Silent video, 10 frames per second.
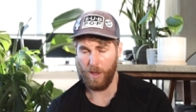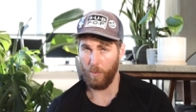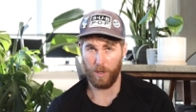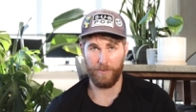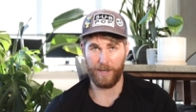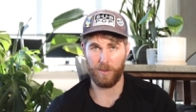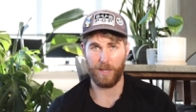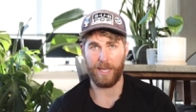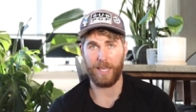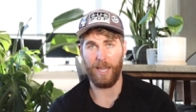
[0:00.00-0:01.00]
What if I don't
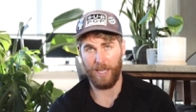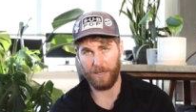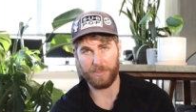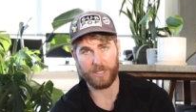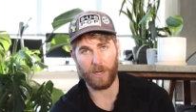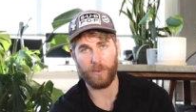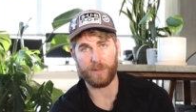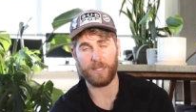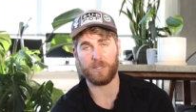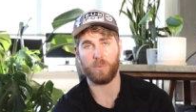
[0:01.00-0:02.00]
like it and I'm stuck
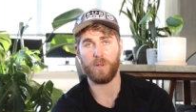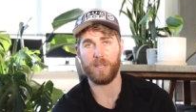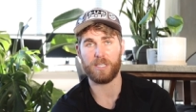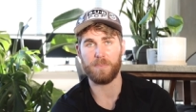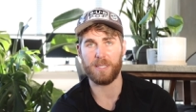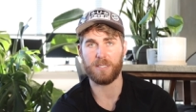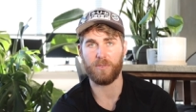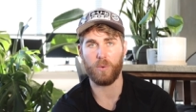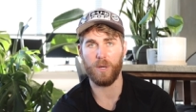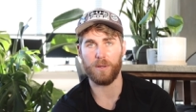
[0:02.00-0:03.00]
with this really
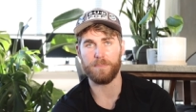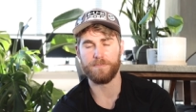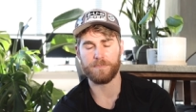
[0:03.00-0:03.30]
expensive quilt?